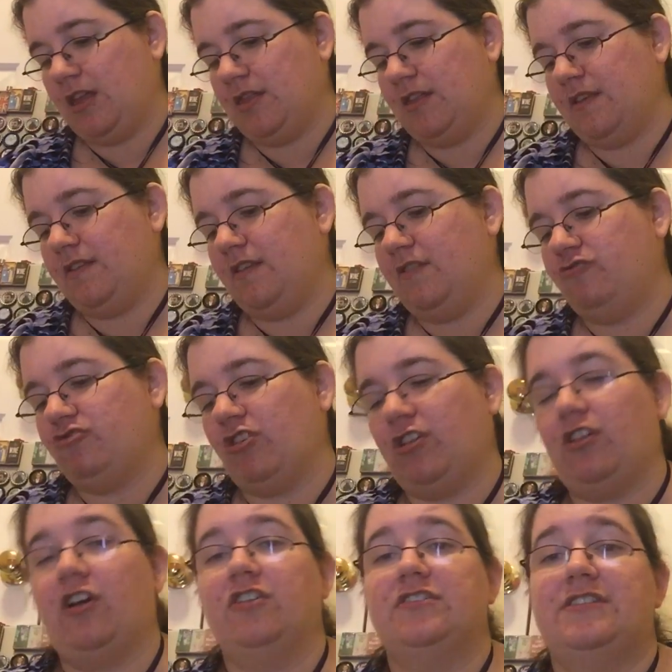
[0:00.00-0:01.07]
This is Gentle
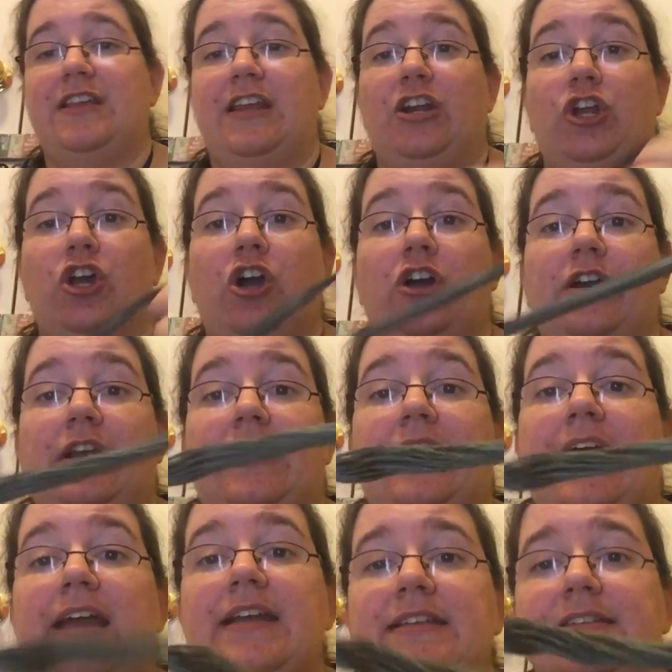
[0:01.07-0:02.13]
Arts in Garden
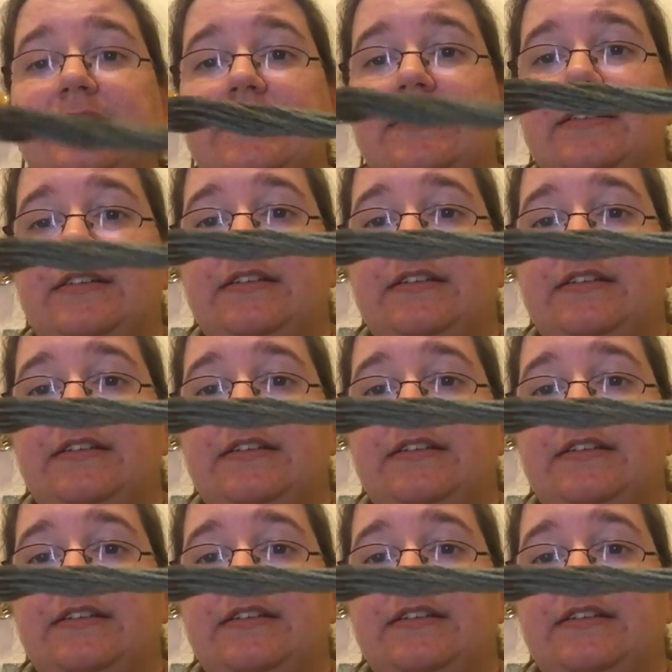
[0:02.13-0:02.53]
Gate.